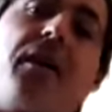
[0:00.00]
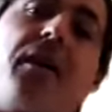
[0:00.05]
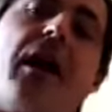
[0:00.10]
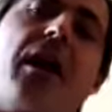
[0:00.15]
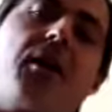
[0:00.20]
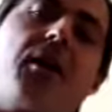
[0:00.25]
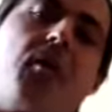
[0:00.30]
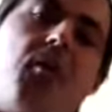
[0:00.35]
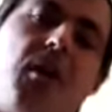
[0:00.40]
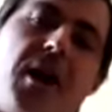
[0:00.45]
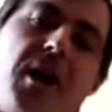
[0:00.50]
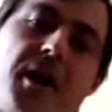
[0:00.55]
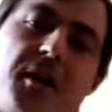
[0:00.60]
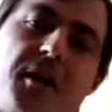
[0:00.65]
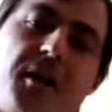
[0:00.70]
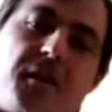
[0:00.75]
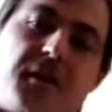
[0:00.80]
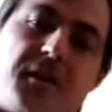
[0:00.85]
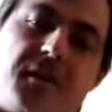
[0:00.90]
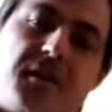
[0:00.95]
that
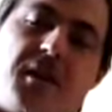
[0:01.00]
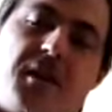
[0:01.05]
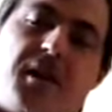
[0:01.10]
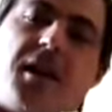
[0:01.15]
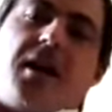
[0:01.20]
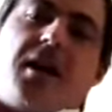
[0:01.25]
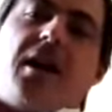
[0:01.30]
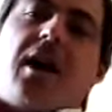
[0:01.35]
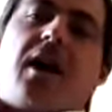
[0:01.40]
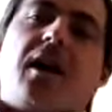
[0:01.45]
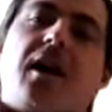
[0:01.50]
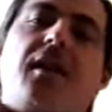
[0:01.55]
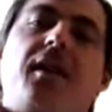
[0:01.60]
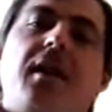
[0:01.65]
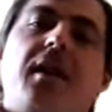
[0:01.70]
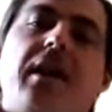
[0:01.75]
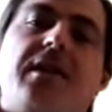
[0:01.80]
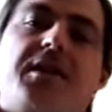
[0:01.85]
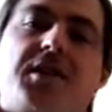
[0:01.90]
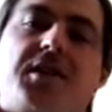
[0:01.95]
quiet and
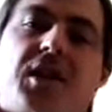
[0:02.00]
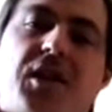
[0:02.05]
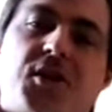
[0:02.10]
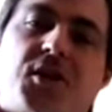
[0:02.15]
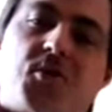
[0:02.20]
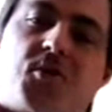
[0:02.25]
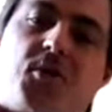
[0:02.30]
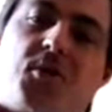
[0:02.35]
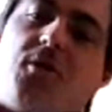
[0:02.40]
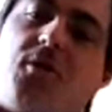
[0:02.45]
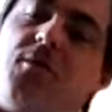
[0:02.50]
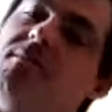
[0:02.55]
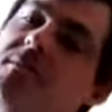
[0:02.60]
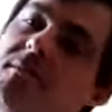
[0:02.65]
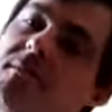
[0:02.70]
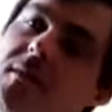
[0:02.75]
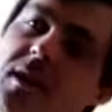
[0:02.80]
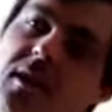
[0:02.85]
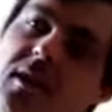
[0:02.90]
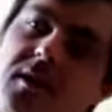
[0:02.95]
that central
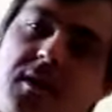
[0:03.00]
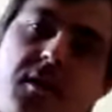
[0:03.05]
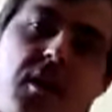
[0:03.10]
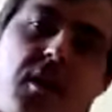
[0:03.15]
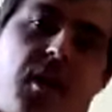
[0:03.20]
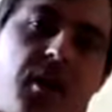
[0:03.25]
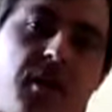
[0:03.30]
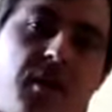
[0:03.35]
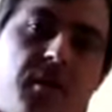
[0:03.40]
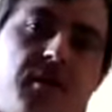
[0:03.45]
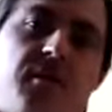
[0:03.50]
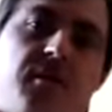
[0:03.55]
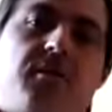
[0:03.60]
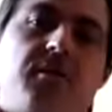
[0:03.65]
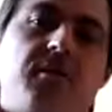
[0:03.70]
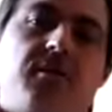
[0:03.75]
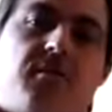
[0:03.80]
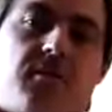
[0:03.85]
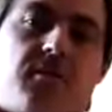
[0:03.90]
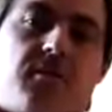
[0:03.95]
is not
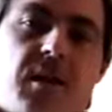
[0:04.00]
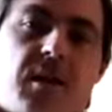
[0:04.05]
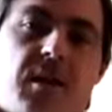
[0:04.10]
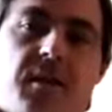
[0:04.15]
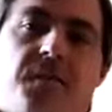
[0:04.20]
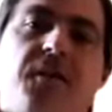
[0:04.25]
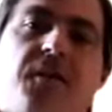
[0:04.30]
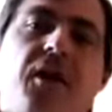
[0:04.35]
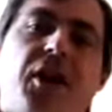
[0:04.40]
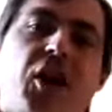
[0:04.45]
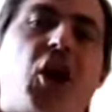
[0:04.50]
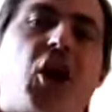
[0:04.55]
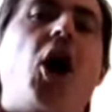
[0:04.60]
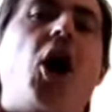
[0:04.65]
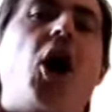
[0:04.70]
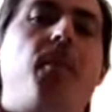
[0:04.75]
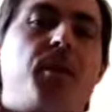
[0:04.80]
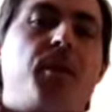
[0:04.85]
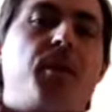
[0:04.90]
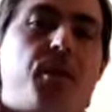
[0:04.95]
a very
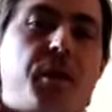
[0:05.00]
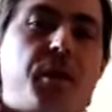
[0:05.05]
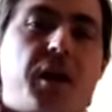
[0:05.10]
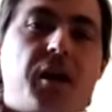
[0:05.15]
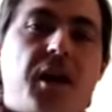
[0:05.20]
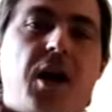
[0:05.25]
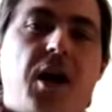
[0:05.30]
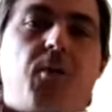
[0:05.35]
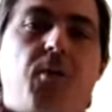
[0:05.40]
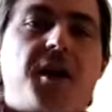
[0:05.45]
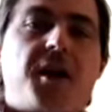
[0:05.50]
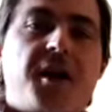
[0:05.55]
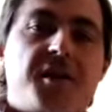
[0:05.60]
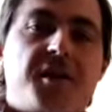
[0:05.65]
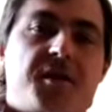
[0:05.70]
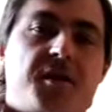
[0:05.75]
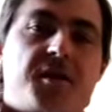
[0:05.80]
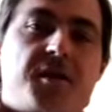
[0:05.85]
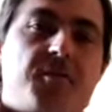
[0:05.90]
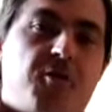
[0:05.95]
common thing nowadays
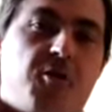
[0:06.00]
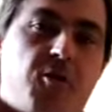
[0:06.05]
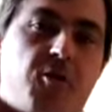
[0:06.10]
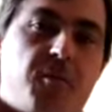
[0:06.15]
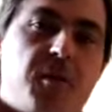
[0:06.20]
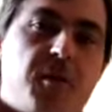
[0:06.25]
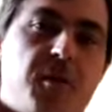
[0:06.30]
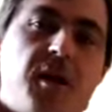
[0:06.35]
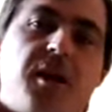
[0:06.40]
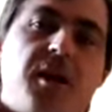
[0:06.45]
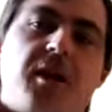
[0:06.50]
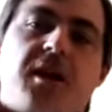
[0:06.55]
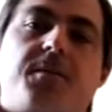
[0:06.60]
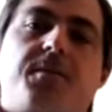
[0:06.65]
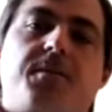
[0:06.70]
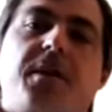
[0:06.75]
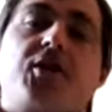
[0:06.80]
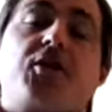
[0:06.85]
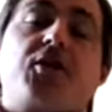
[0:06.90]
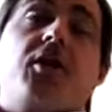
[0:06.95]
in Rome,
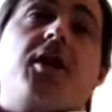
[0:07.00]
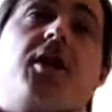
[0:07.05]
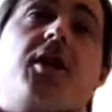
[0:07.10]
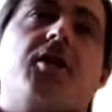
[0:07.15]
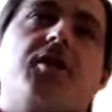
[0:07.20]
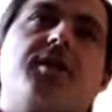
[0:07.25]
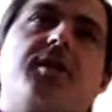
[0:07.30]
especially because